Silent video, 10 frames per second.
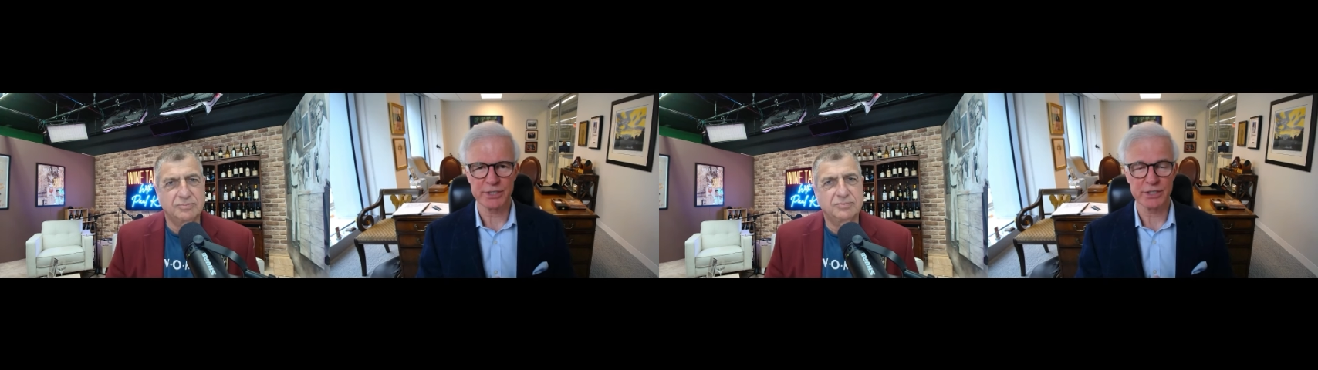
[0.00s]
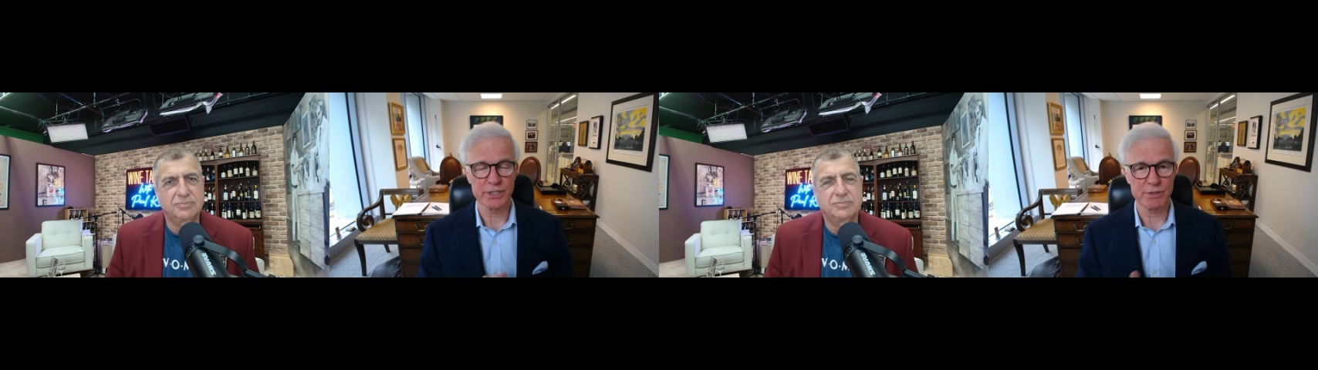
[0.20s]

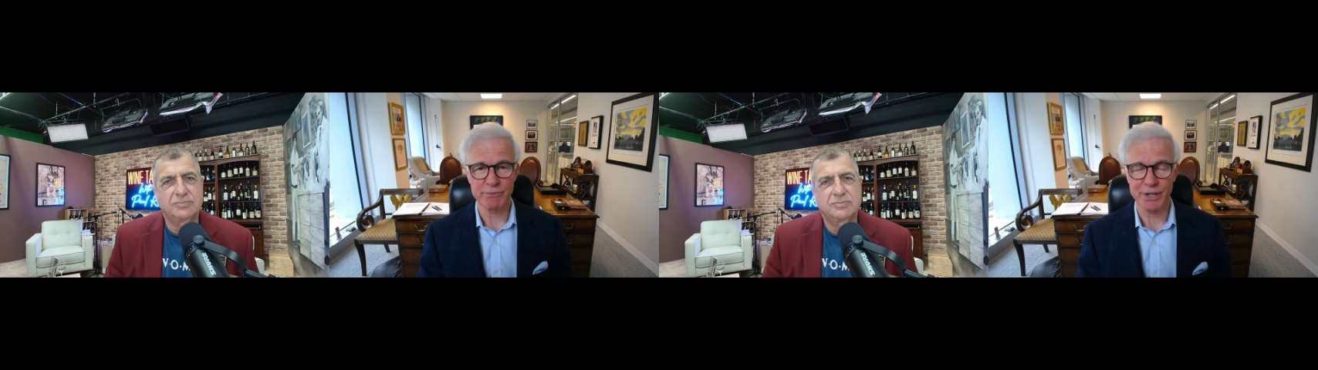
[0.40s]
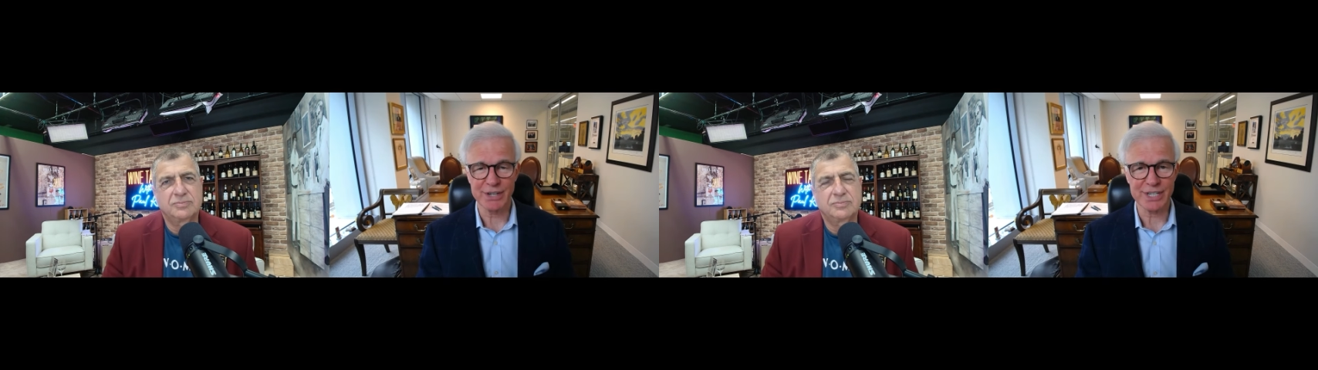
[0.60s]
Speaker 1: because it's a
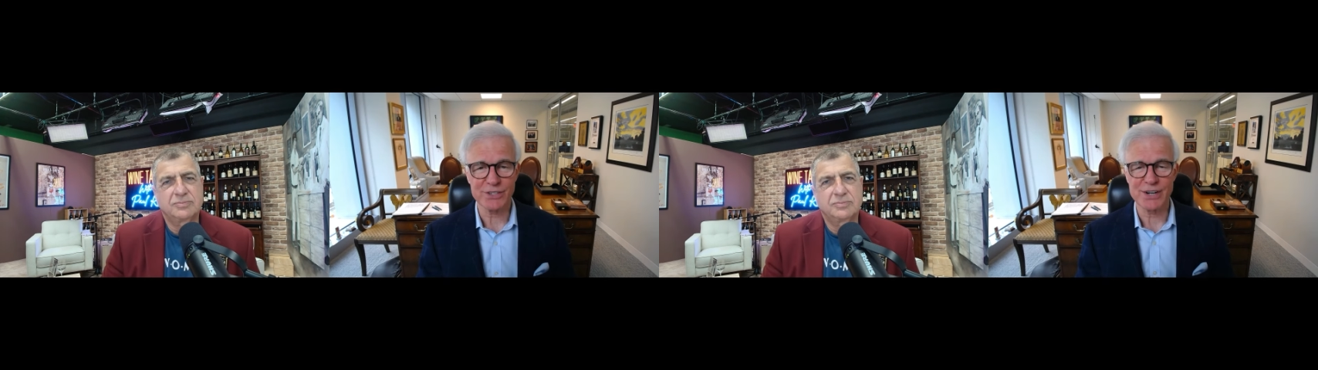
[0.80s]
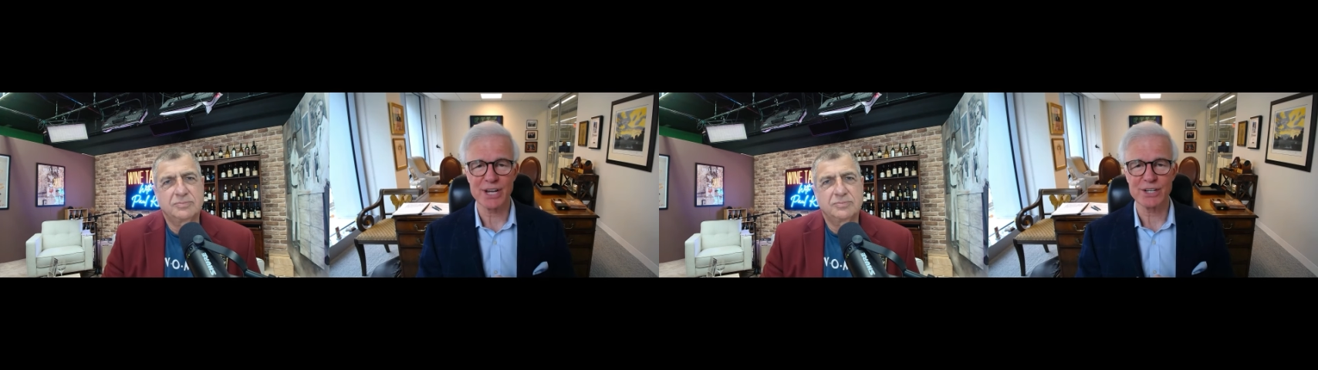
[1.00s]
very
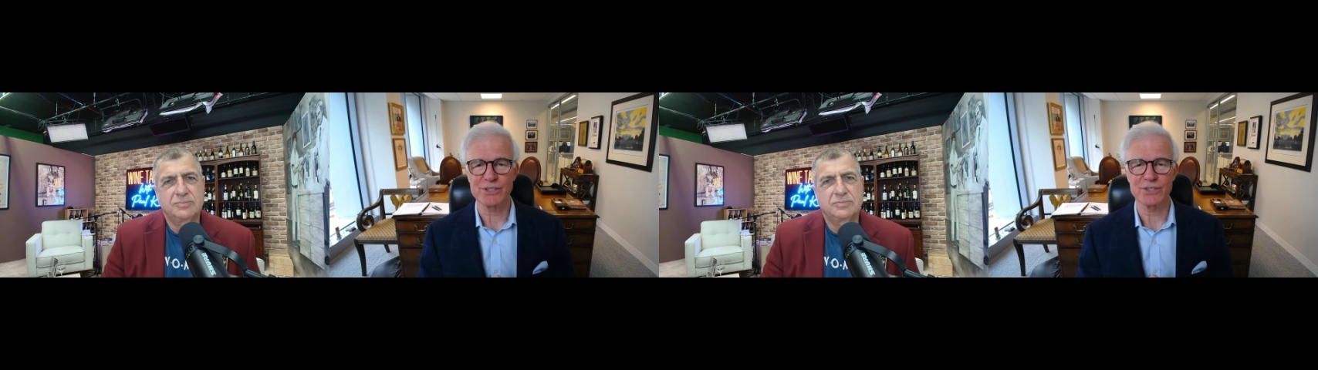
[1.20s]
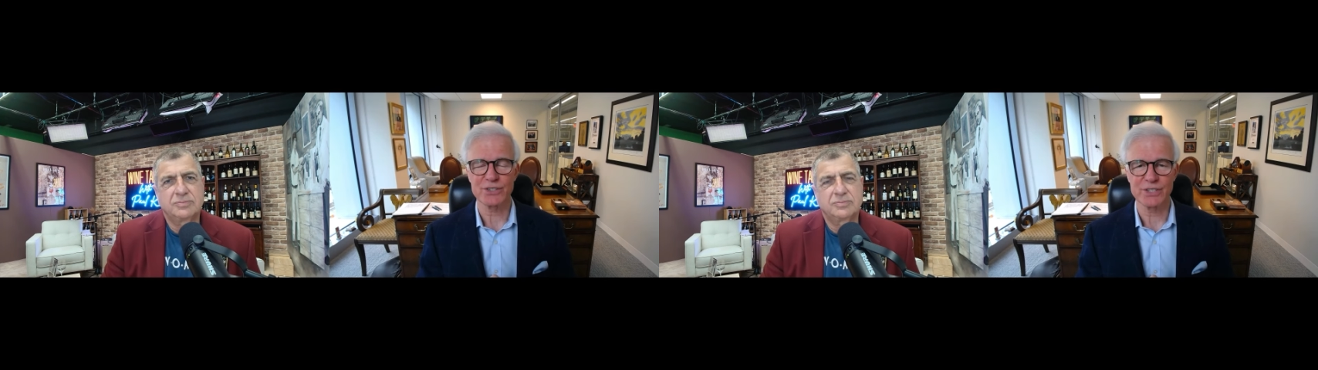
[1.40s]
international
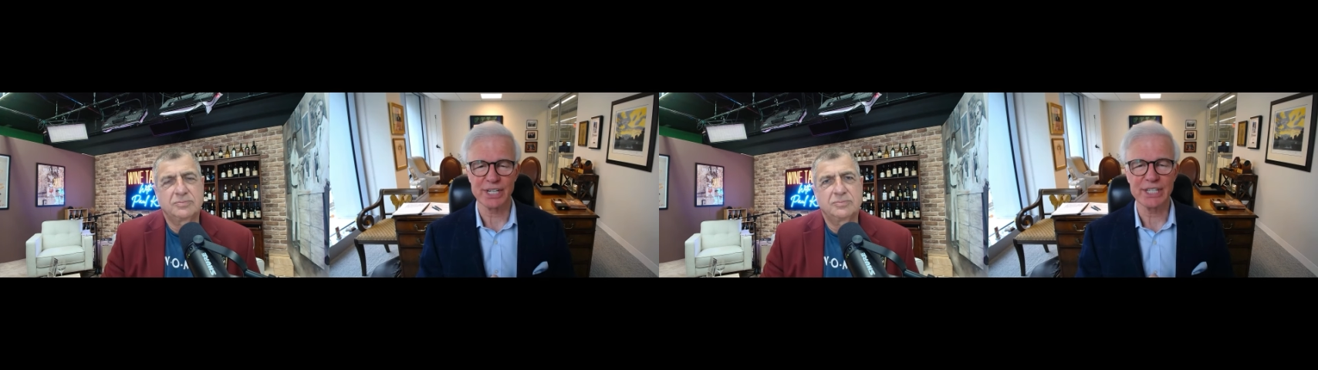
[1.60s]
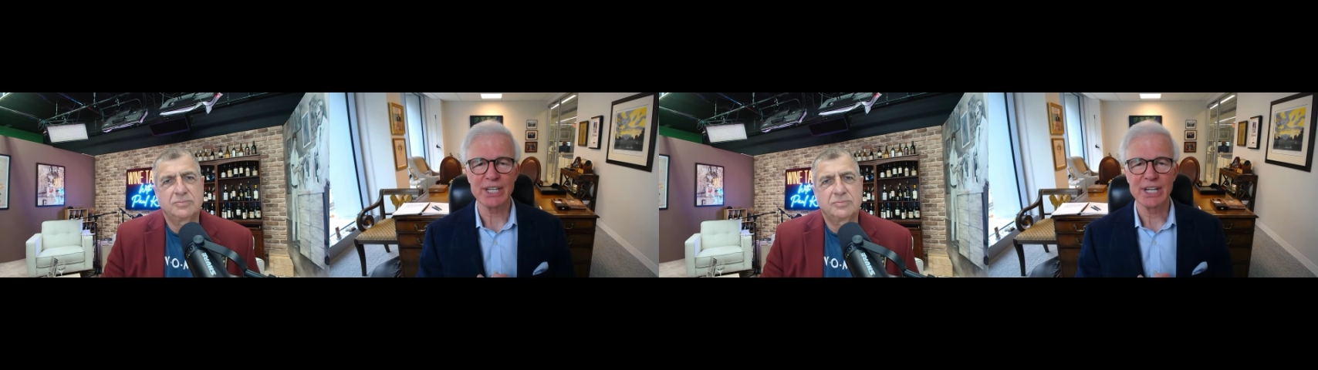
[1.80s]

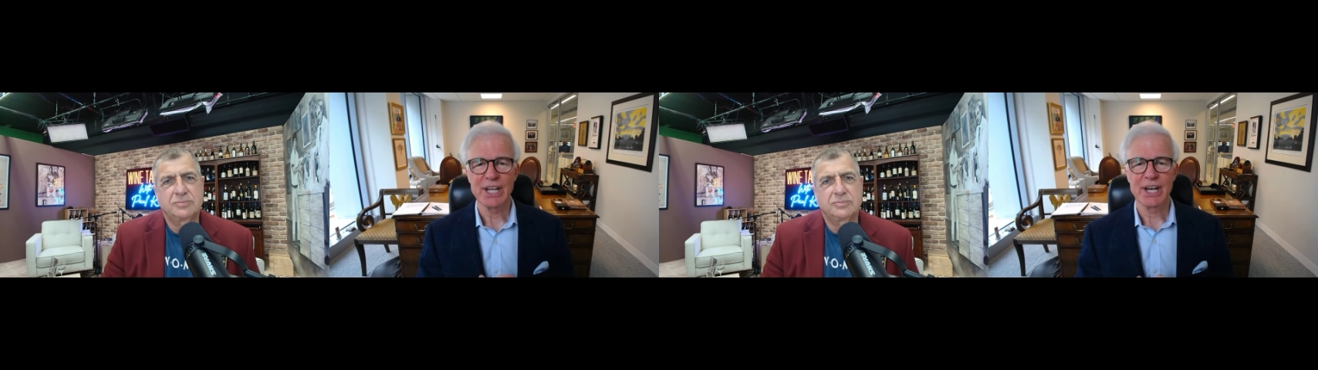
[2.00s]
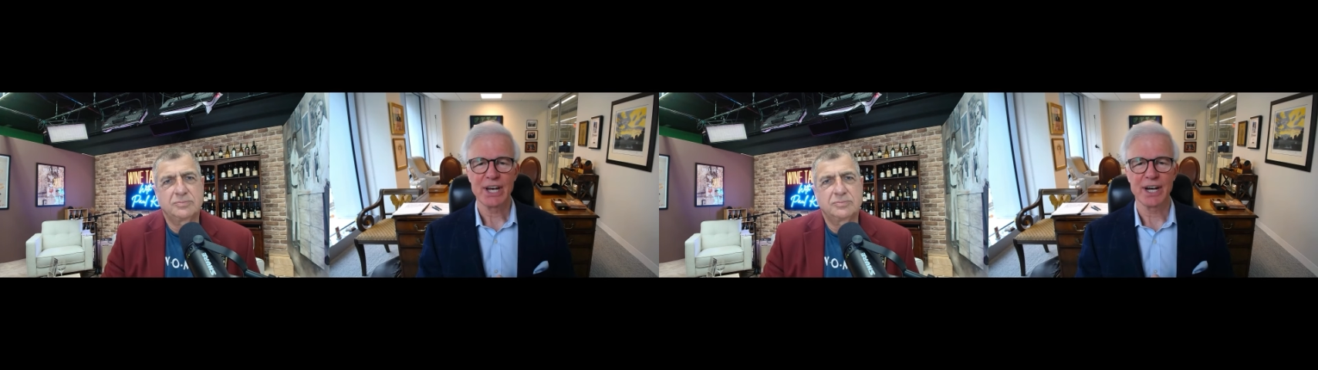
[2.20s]
city.
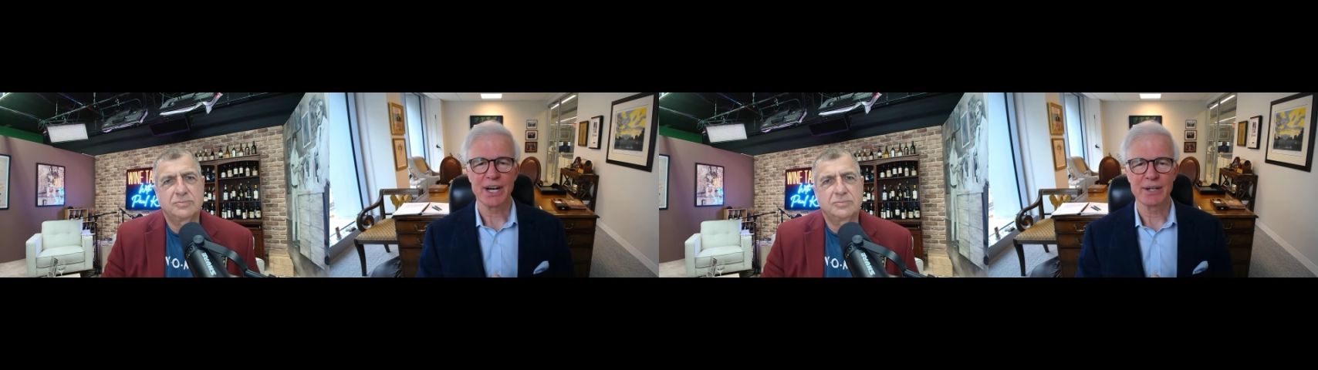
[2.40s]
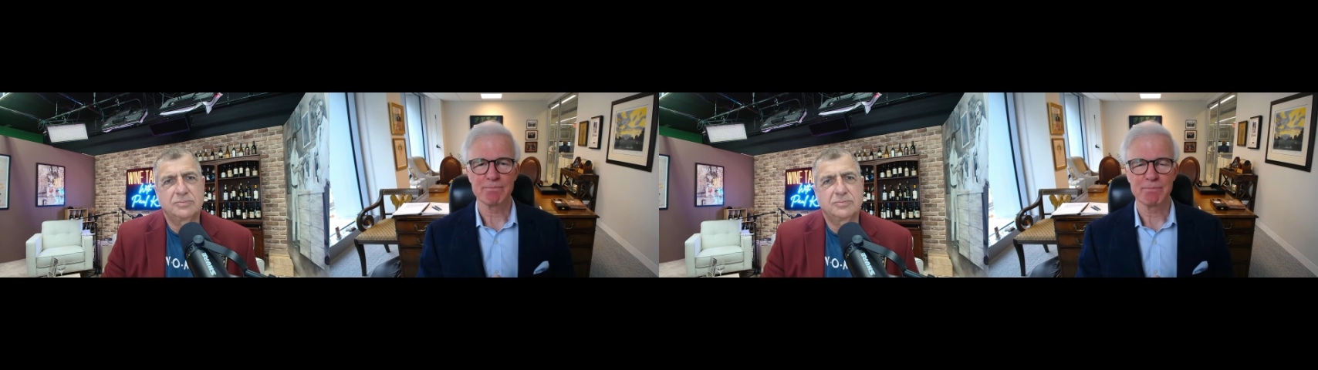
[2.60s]

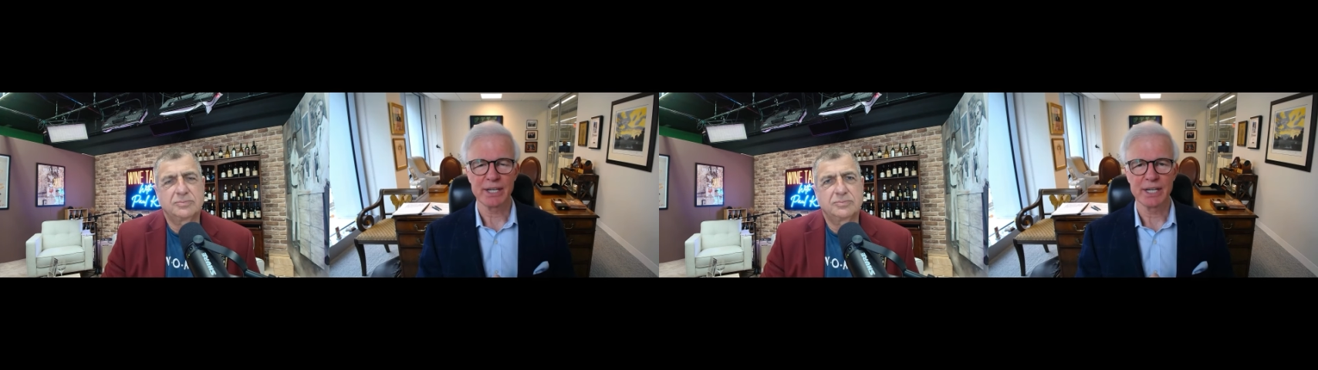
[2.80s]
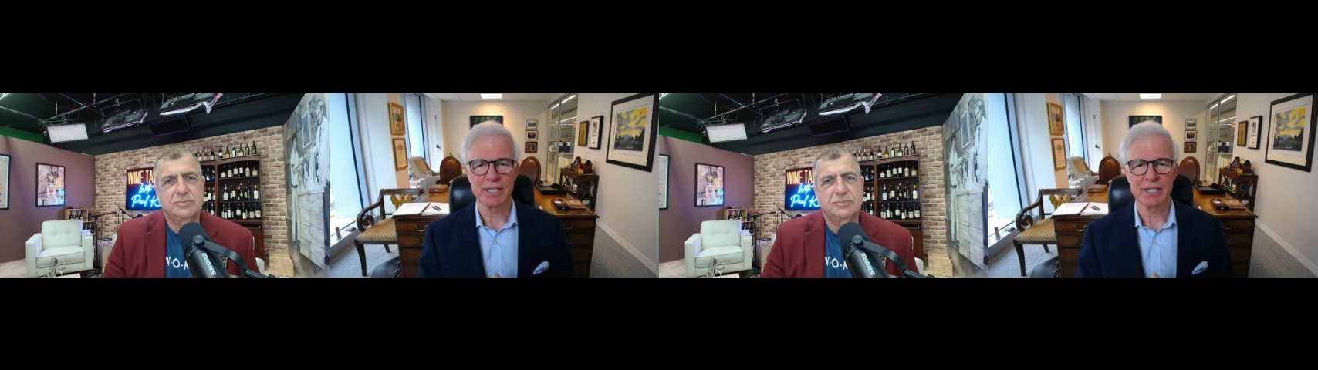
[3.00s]
Um, eh,